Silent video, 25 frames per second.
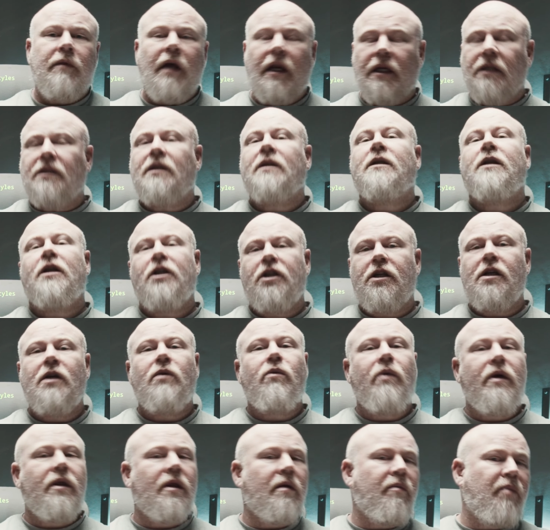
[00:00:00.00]
That is essentially
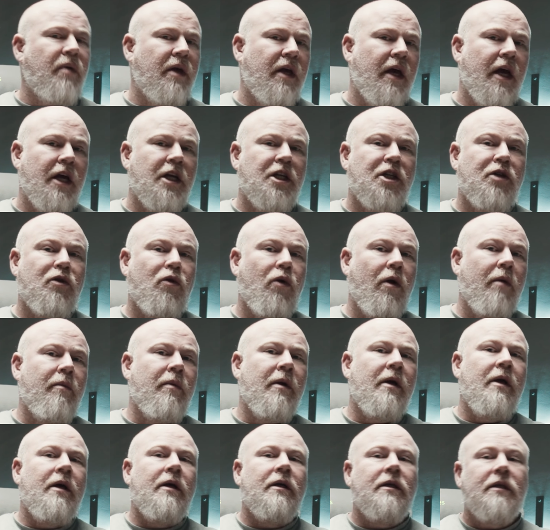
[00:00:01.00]
when the PH script
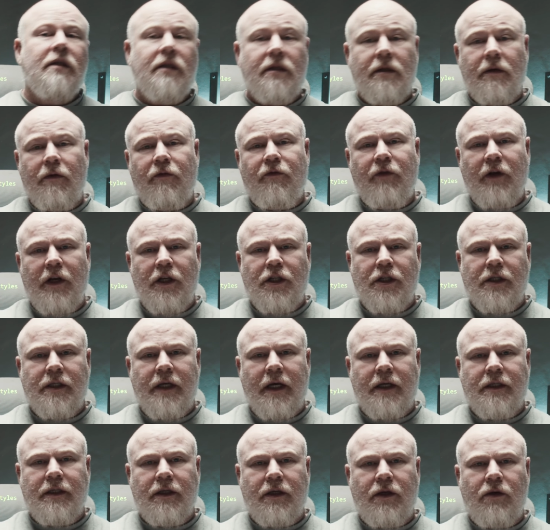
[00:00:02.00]
finishes
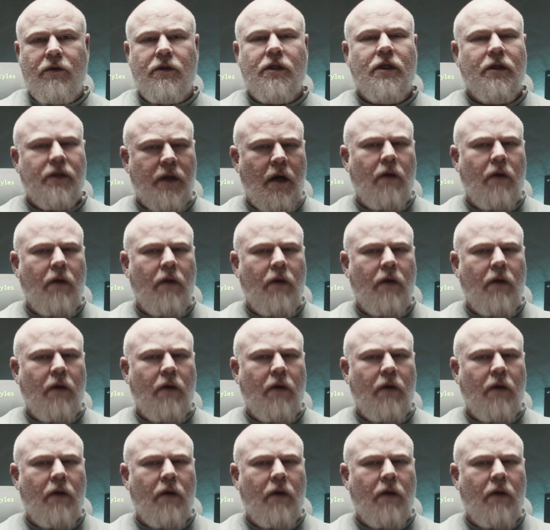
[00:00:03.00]
execution.